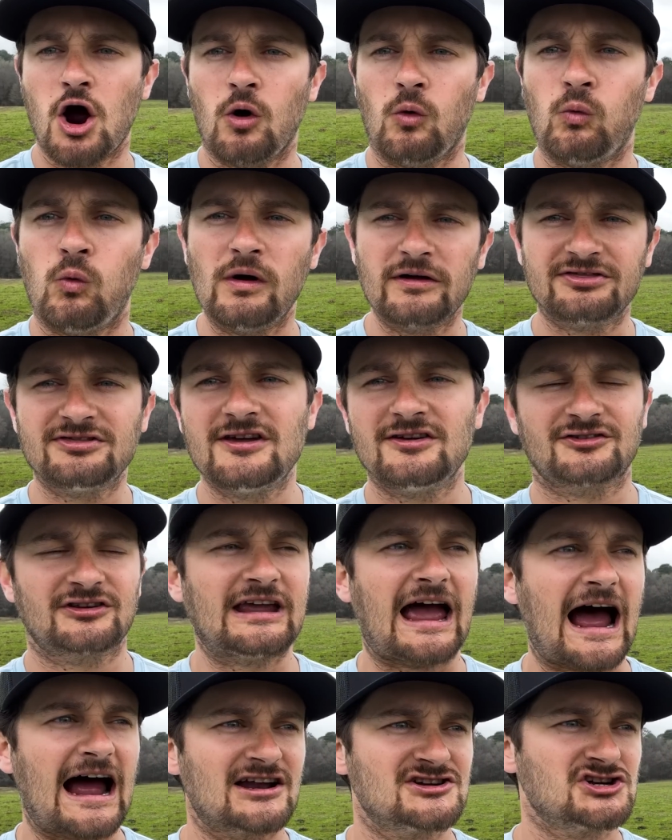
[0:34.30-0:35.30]
With this,
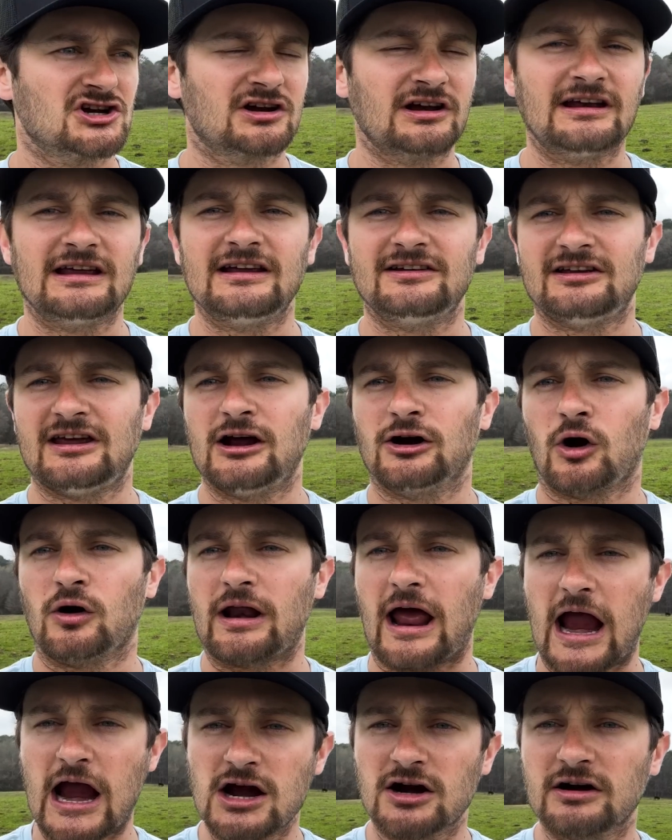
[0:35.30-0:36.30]
guys, you're going to get to hear on
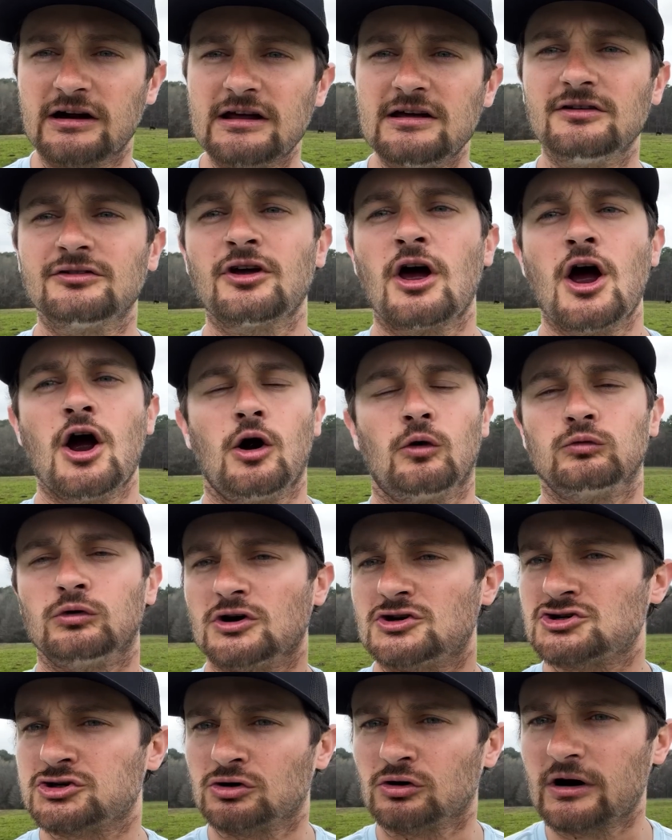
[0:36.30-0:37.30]
areas,
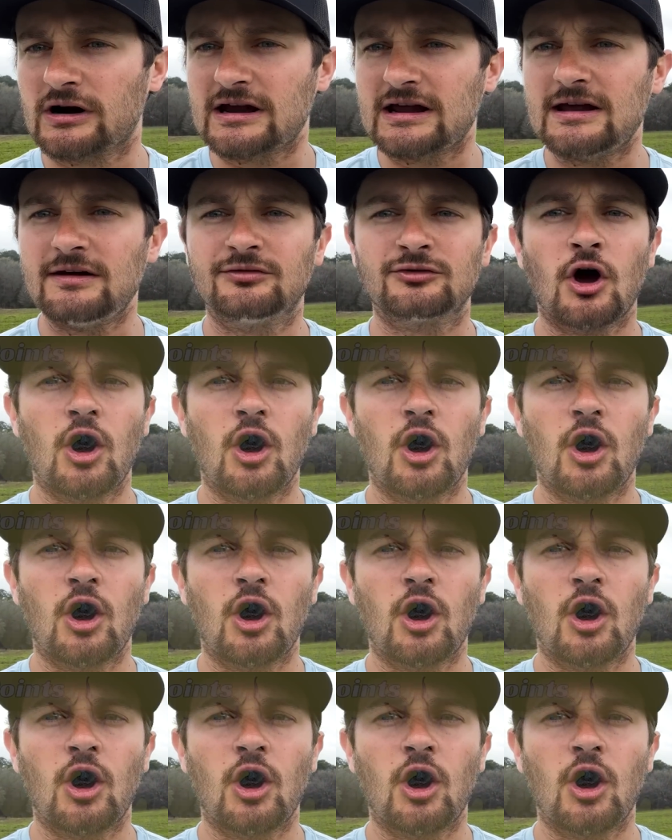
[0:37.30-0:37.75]
retrieves,